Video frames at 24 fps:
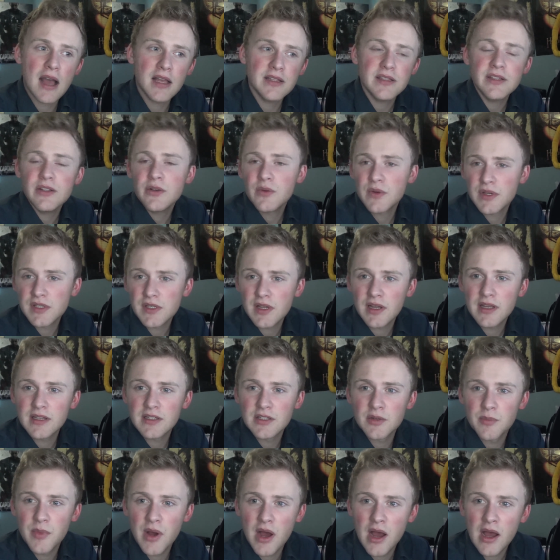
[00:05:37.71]
As you are
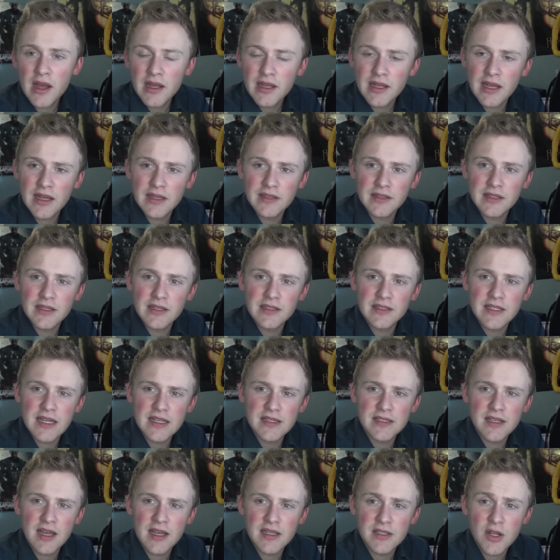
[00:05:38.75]
stuck in Dubai and the
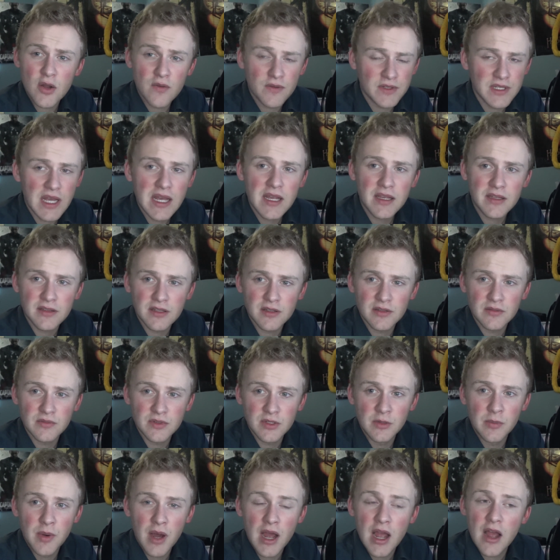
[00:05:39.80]
desert has overtaken the
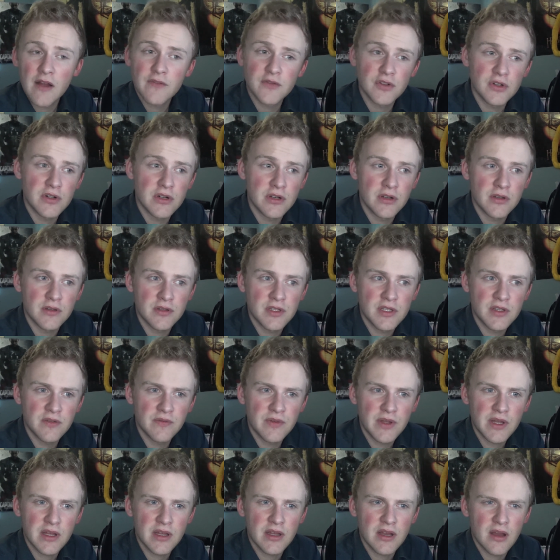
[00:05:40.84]
Dubai after a
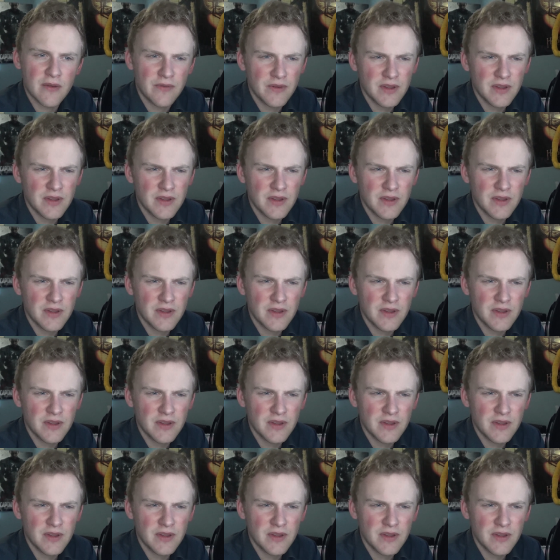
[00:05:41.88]
severe,